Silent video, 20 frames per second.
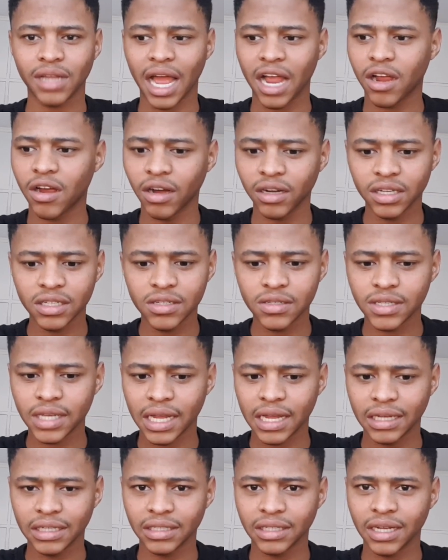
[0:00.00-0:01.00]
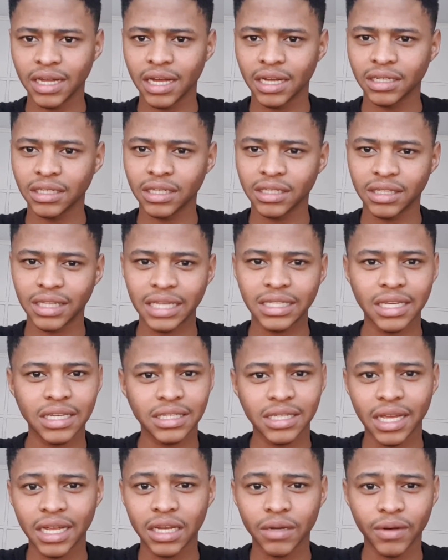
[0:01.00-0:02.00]
I got into second year, and that's
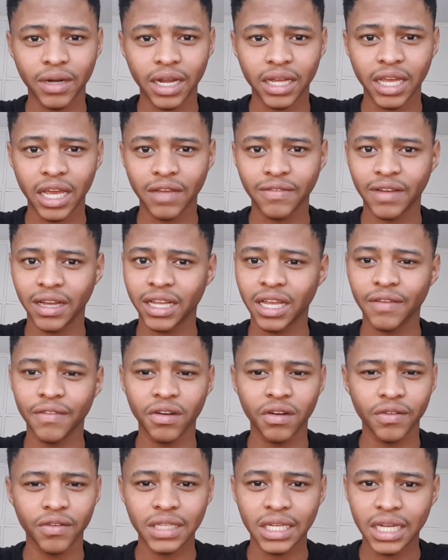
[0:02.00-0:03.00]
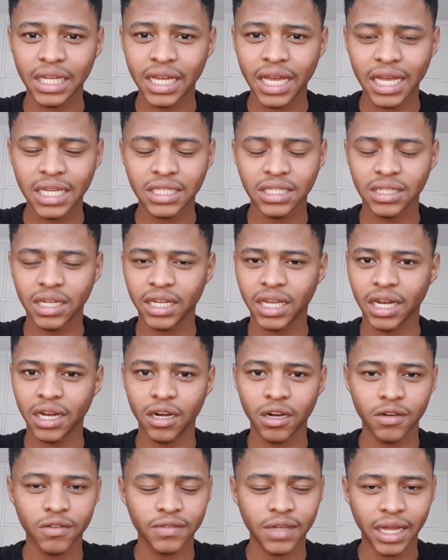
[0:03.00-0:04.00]
exactly what I gave. I gave a lot of dedication. I
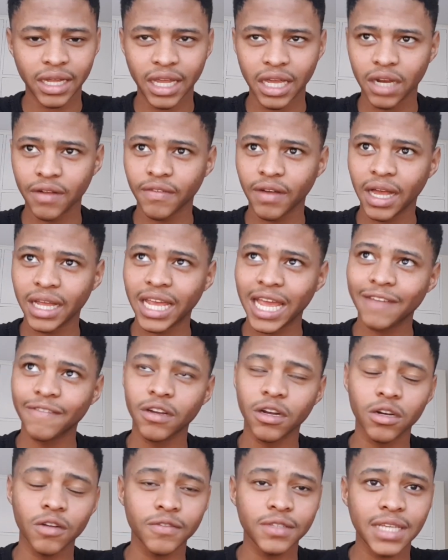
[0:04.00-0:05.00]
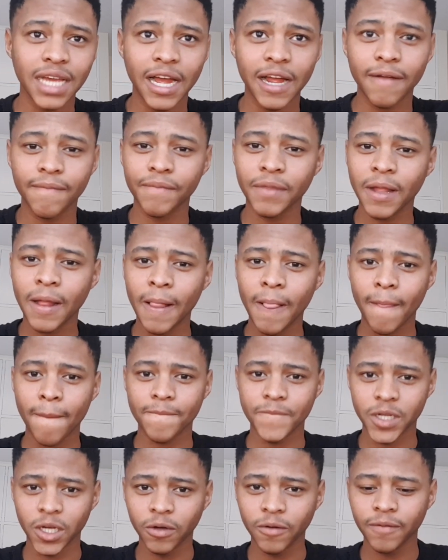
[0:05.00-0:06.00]
gave a lot of time,
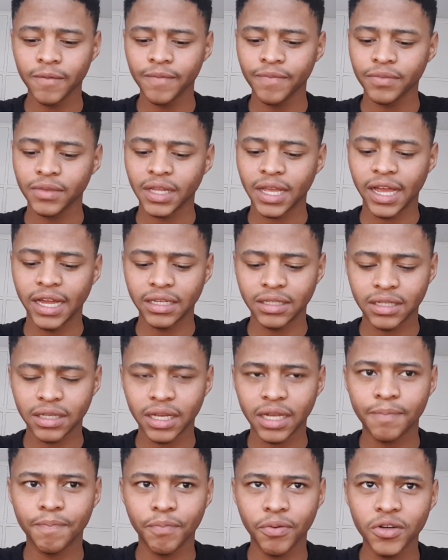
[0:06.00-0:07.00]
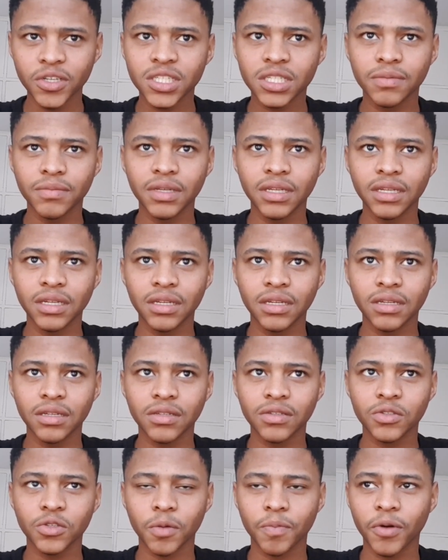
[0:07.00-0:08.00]
you know. And it pushed me
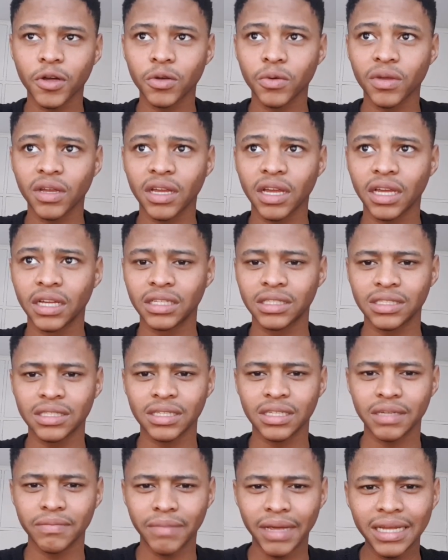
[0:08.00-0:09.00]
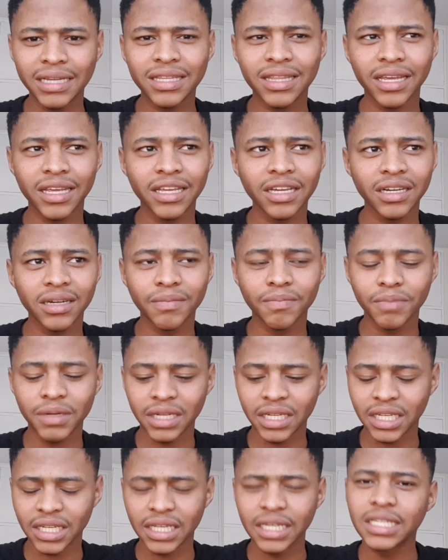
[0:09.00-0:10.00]
to a point where it made the year
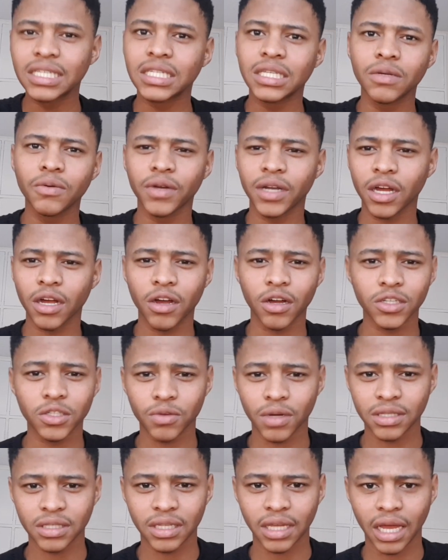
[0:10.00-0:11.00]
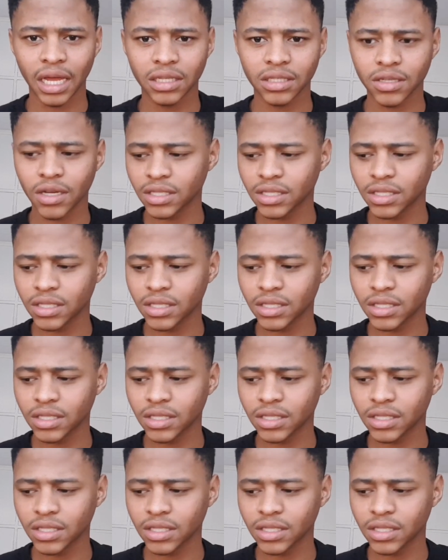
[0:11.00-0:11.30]
pretty easy when I got towards the end.